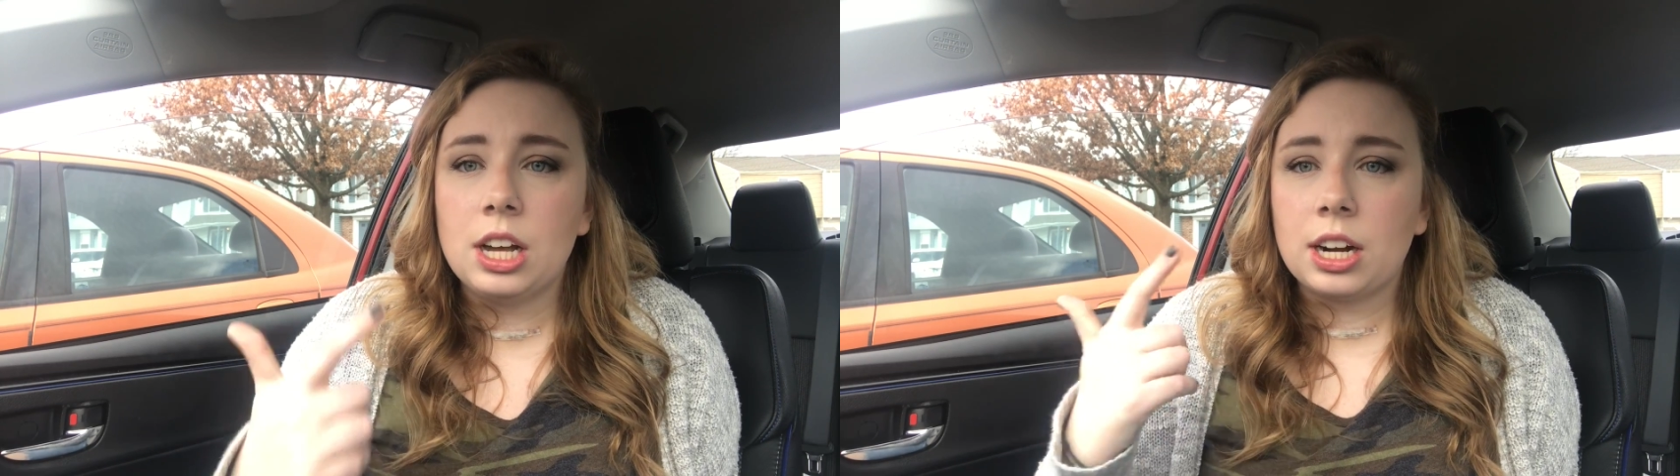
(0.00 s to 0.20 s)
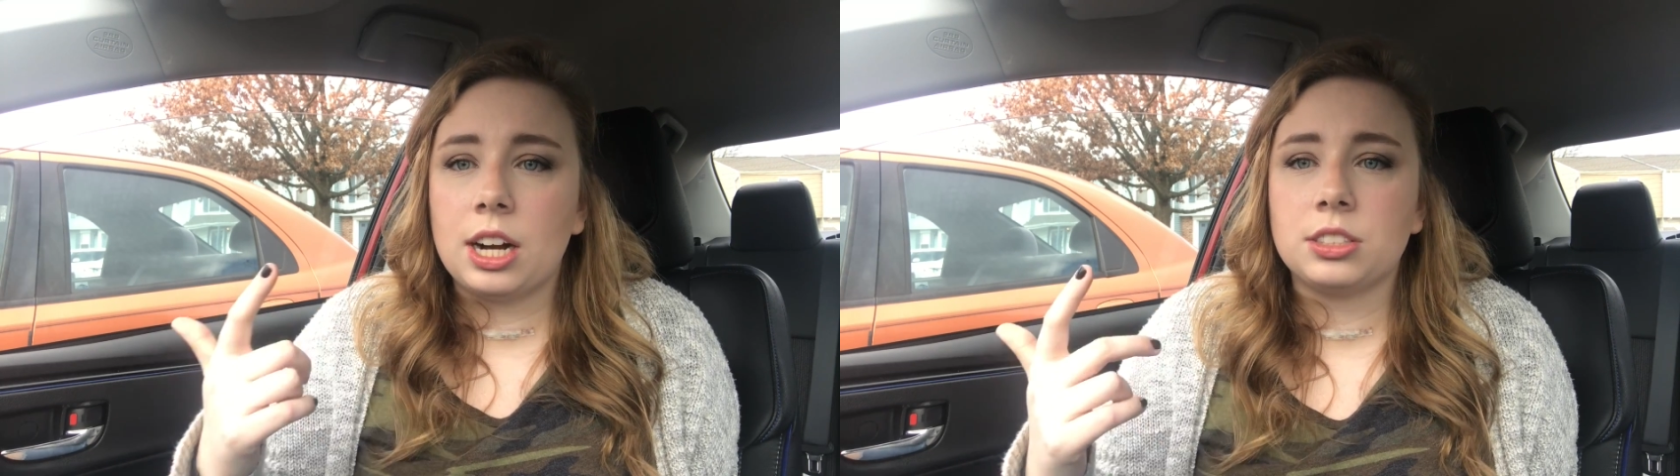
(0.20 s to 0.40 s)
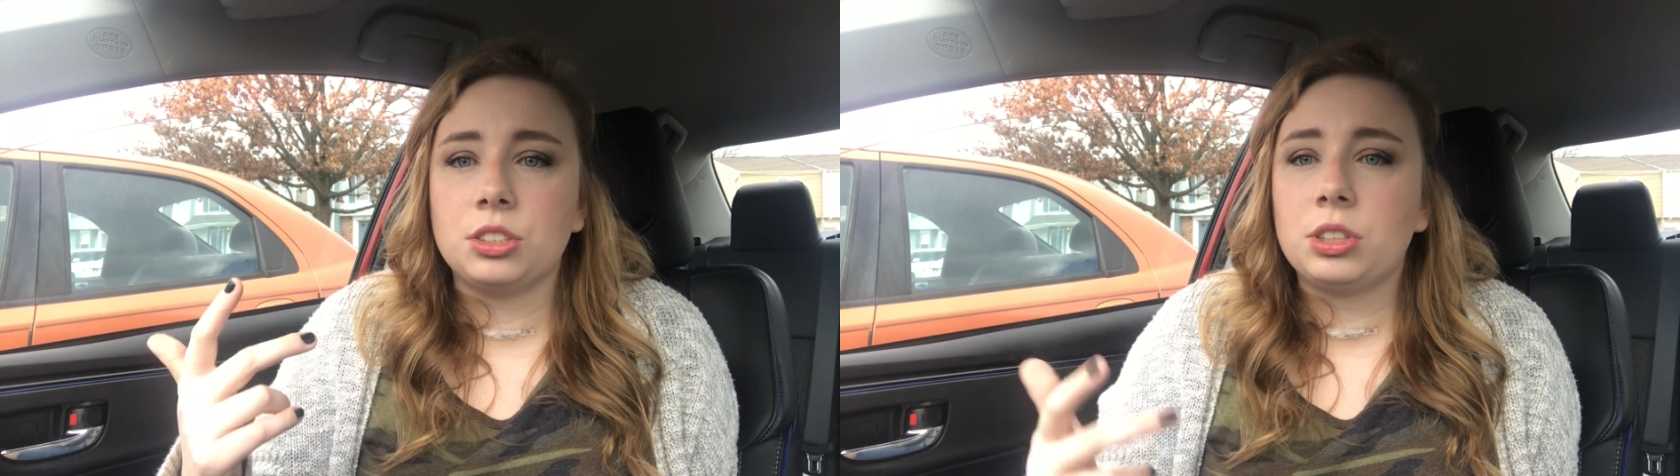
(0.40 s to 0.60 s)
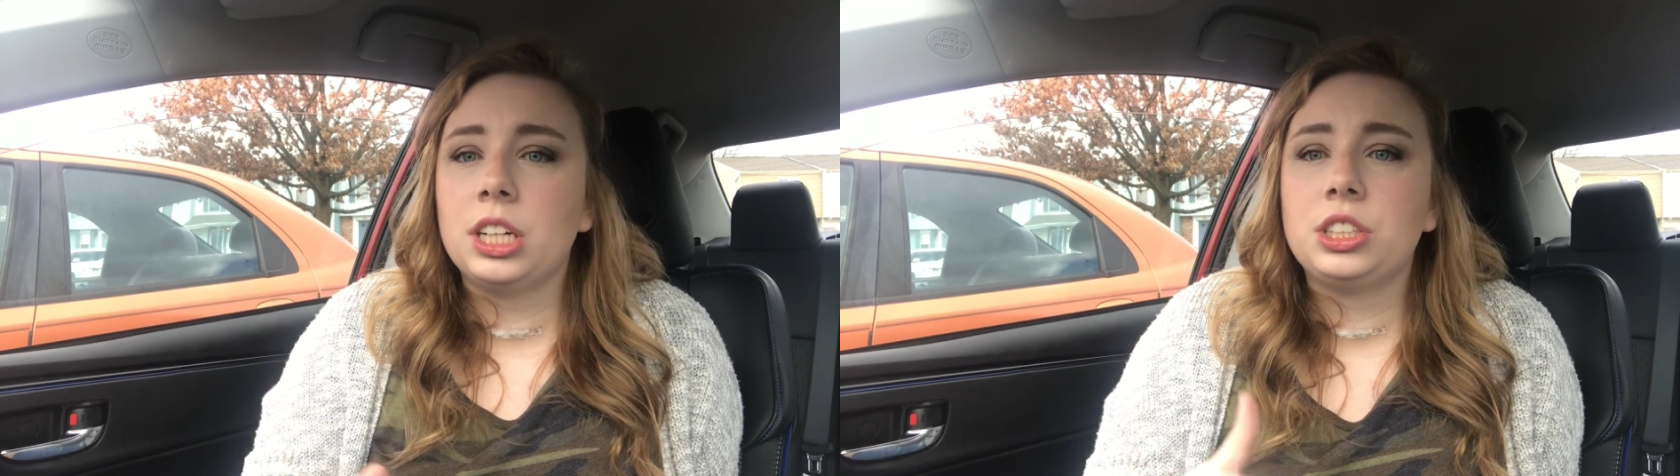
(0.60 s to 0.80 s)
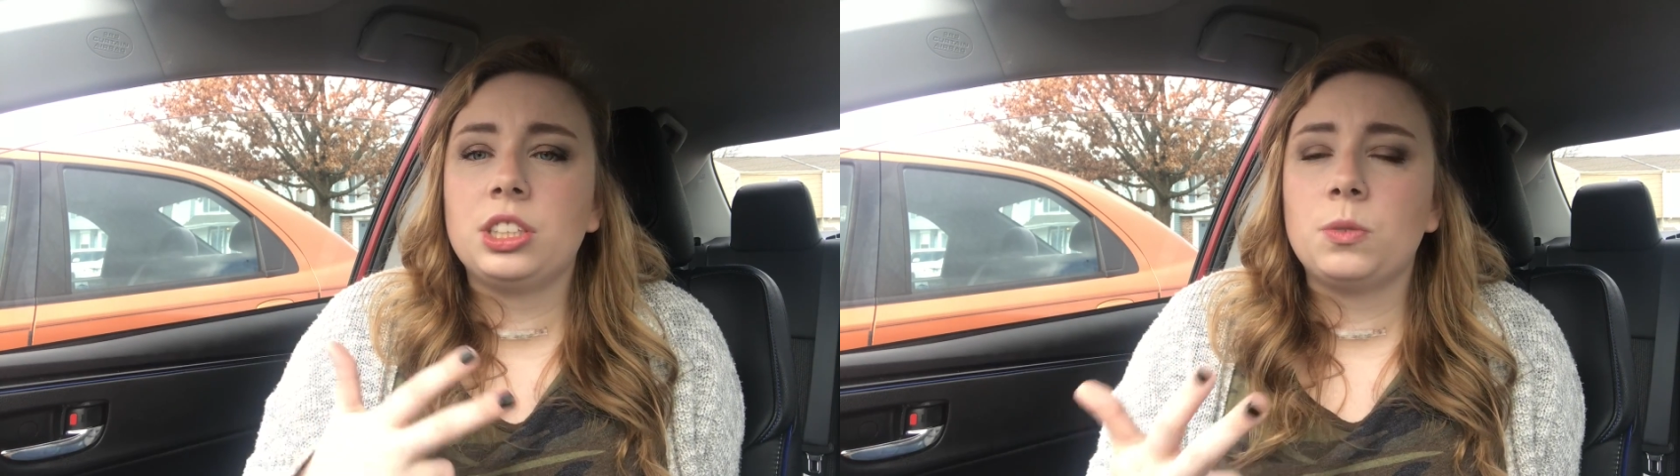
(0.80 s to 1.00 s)

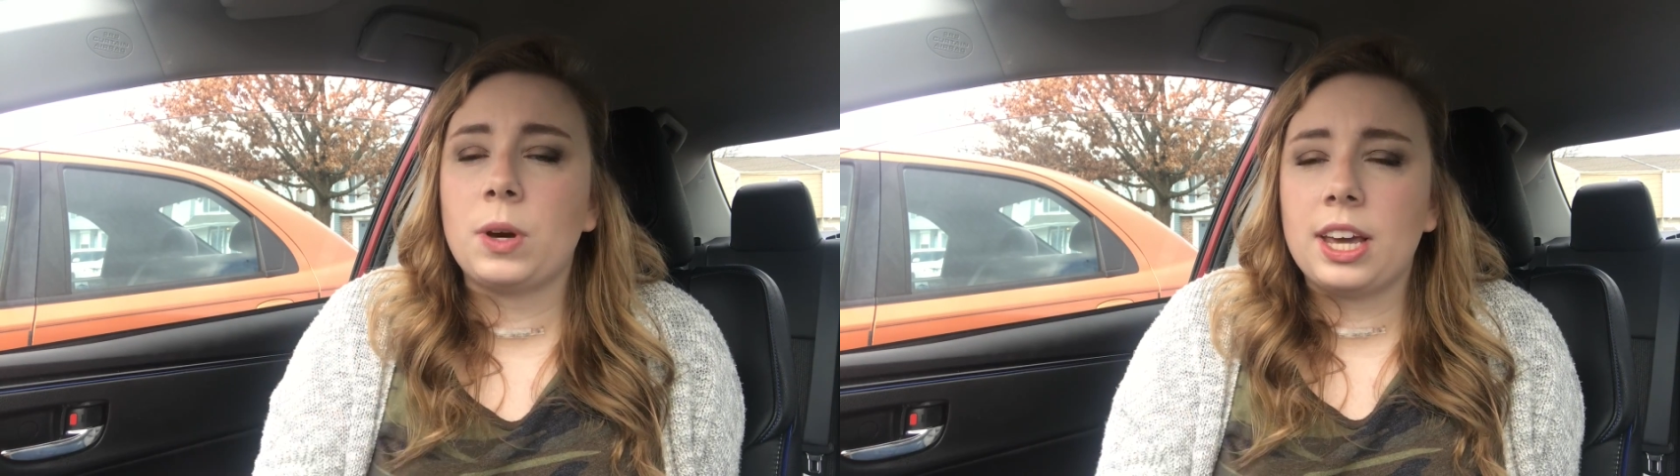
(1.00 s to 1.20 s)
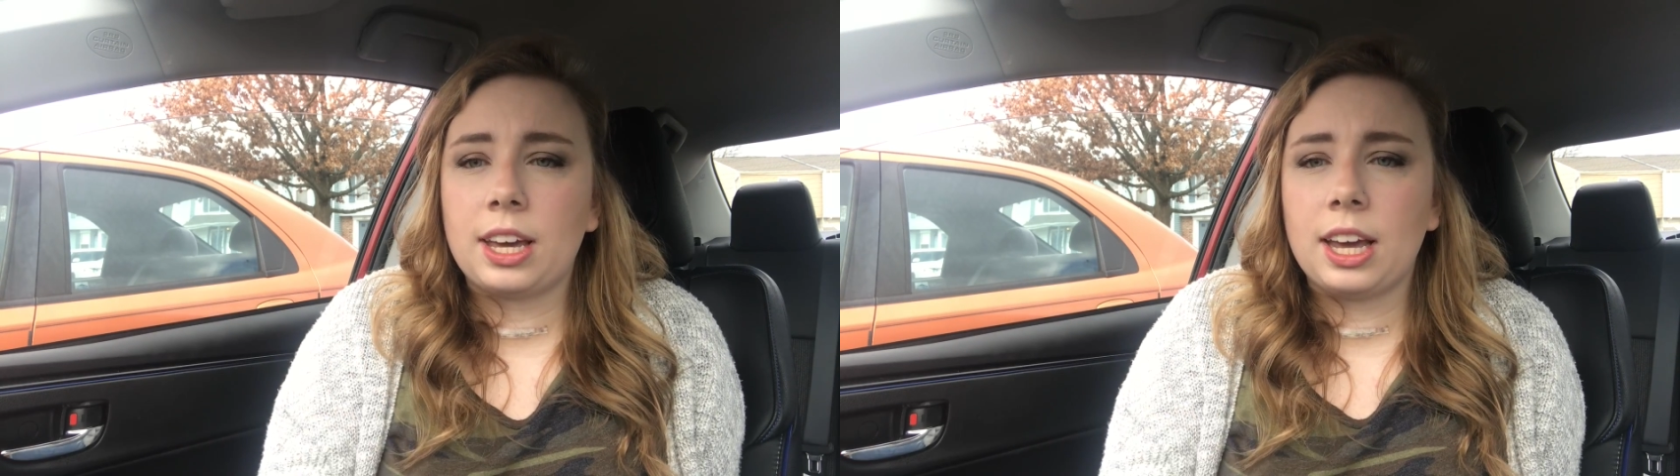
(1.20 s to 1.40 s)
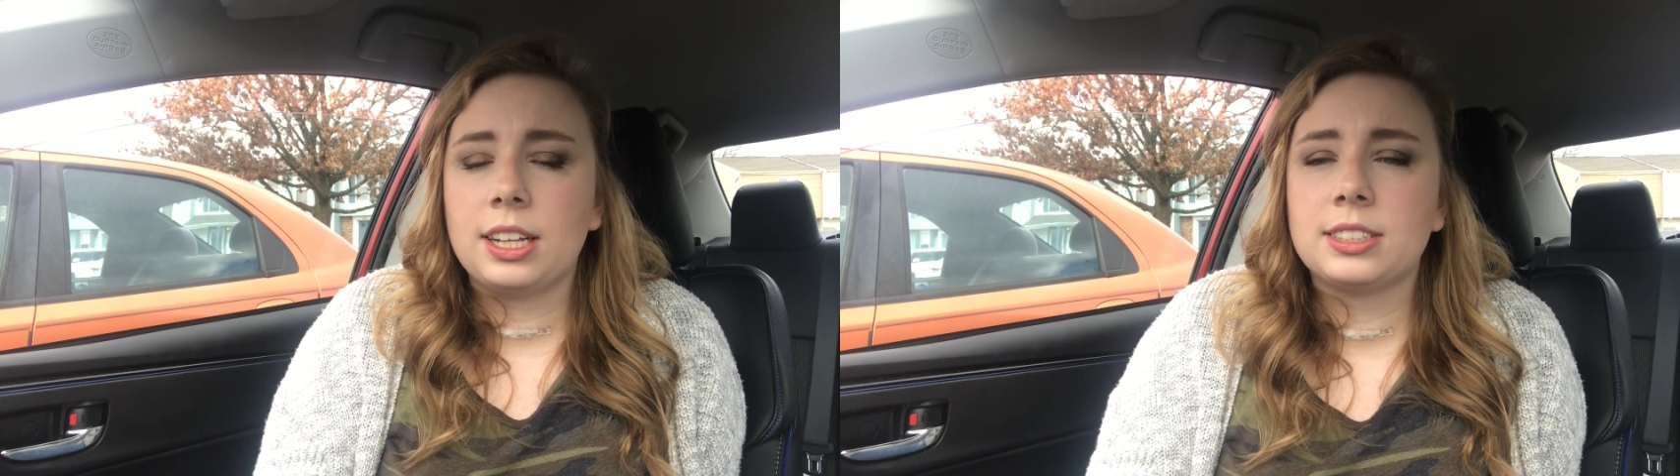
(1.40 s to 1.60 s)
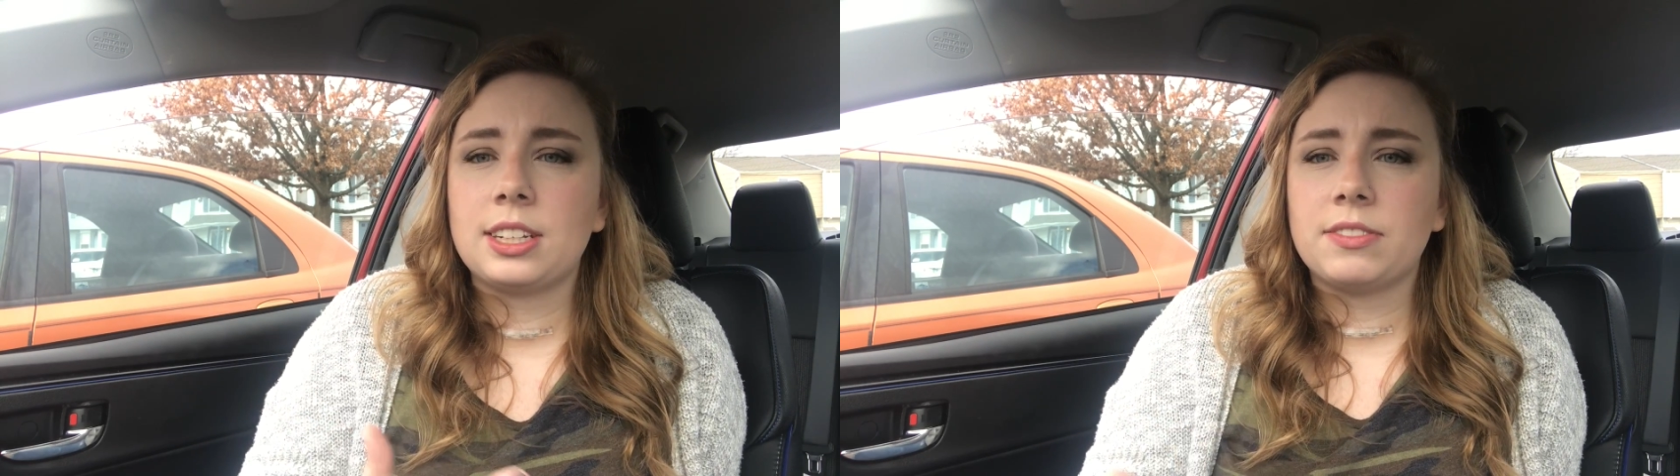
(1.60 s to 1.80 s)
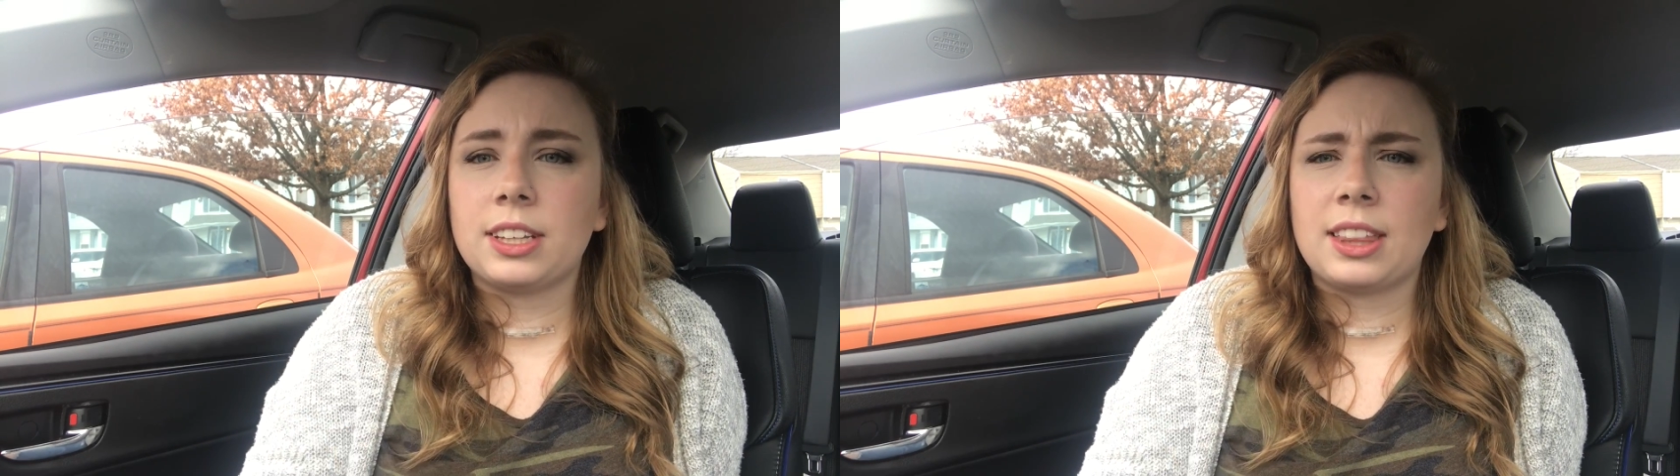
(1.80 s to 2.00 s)
concentration, weight gain,
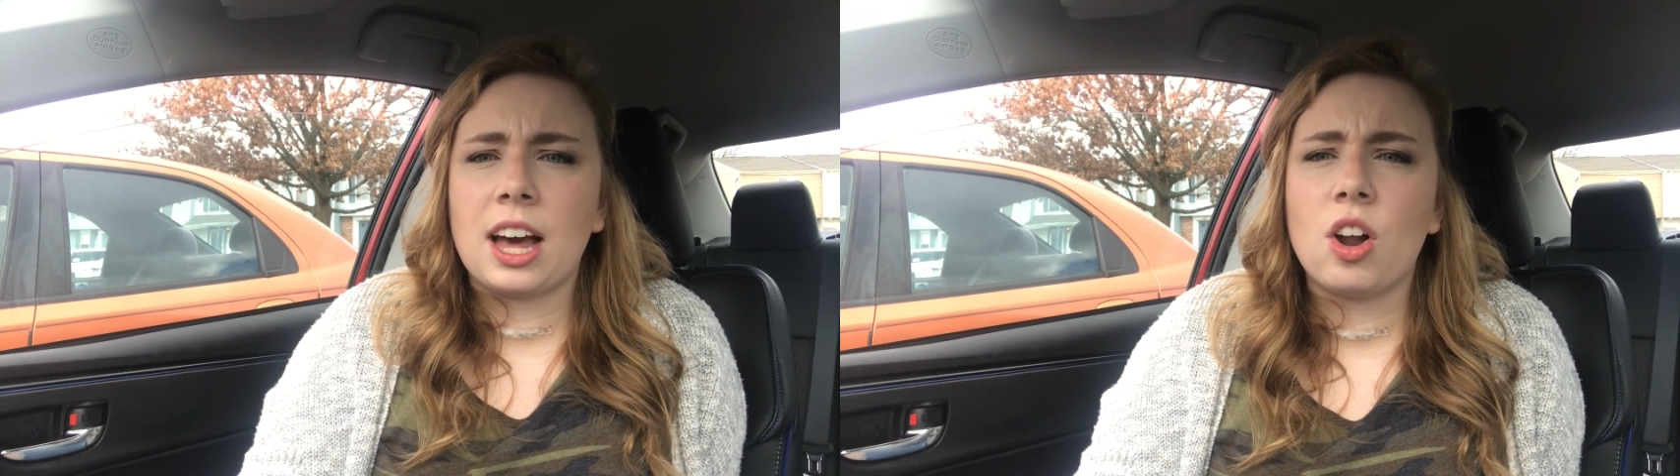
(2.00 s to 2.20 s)
stuff like that,